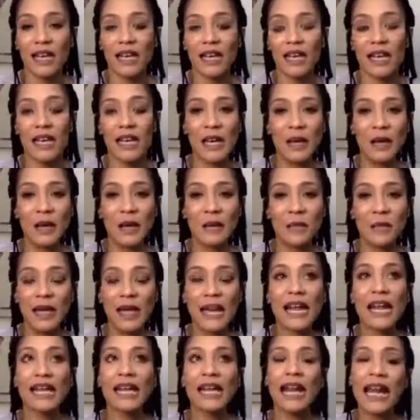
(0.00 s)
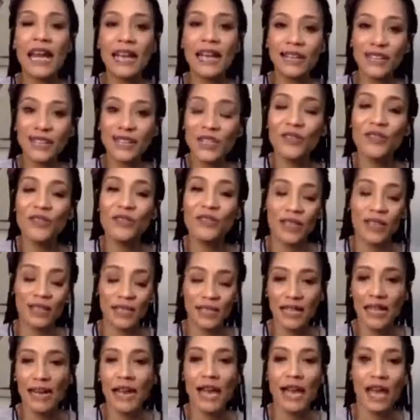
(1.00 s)
And I'd like to think
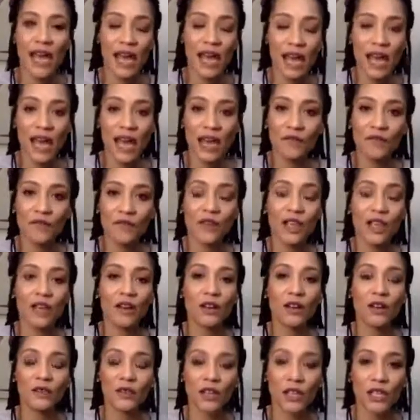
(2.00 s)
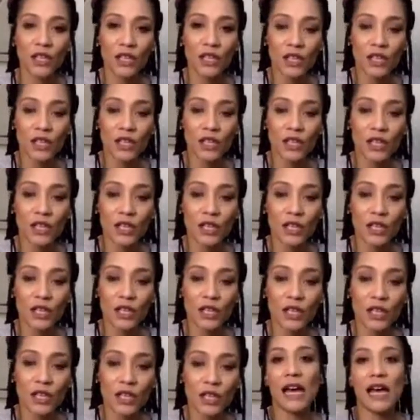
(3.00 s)
that I have, that over the
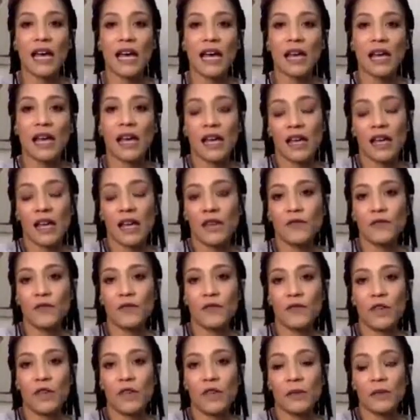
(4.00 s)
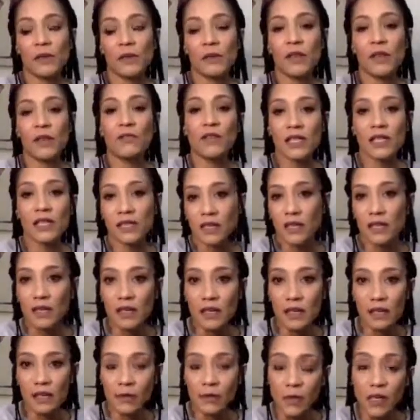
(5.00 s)
years I have invested a
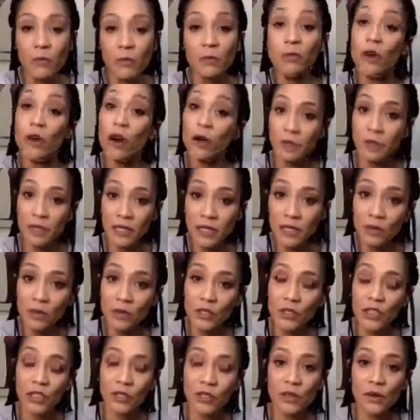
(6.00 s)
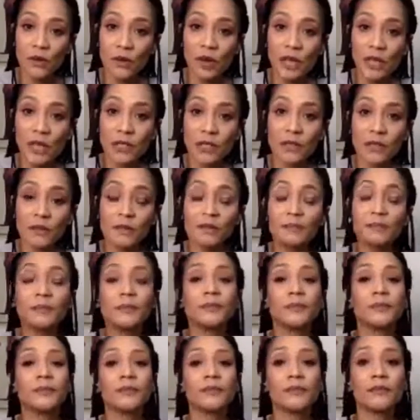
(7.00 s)
little bit in property, which is great.
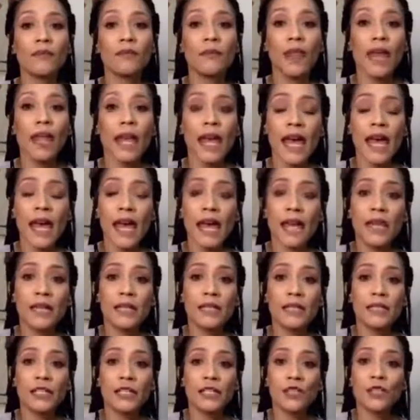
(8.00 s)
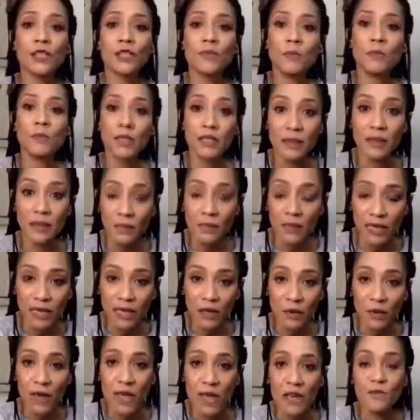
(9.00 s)
And, put some money
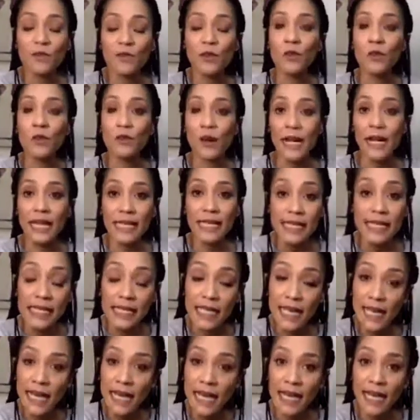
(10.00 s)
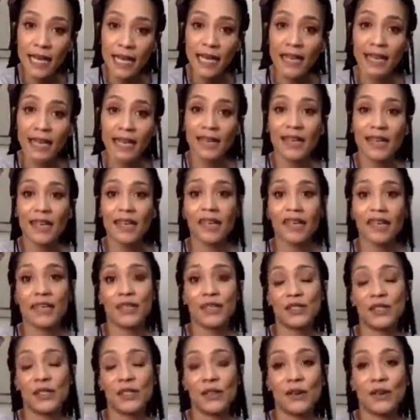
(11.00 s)
away for a rainy day
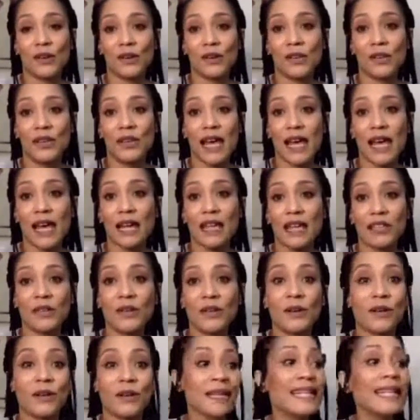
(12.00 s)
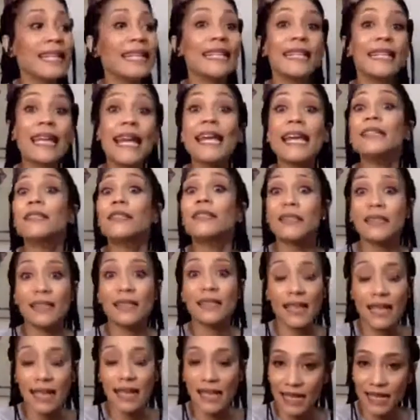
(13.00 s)
so that, in case
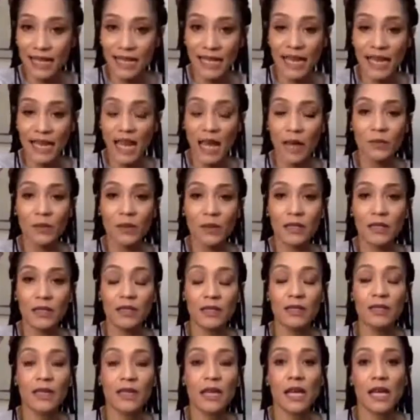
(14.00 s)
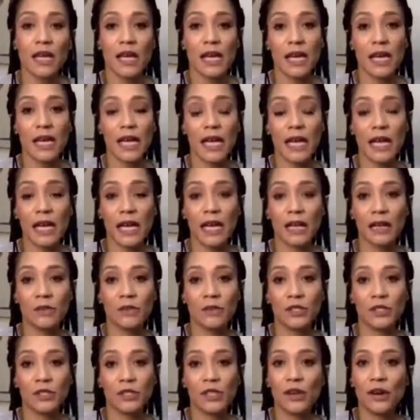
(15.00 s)
anything happens.
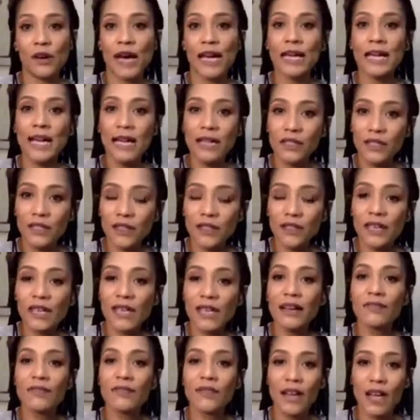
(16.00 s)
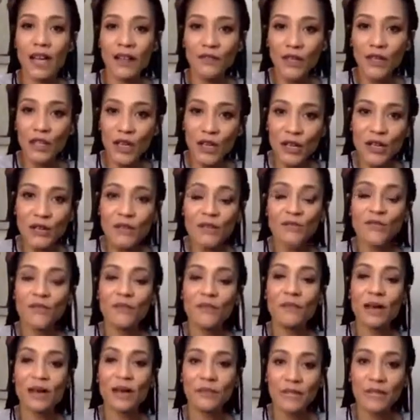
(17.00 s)
So I'd like to think I've learned from
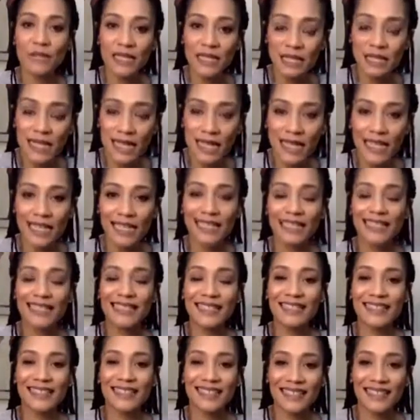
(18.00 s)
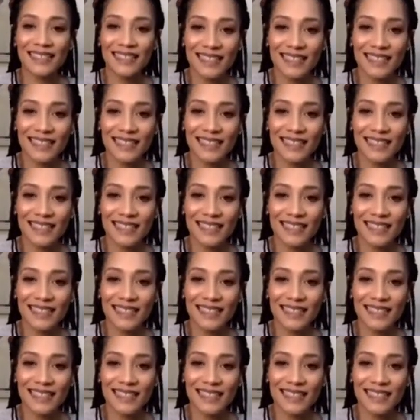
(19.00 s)
my mistakes.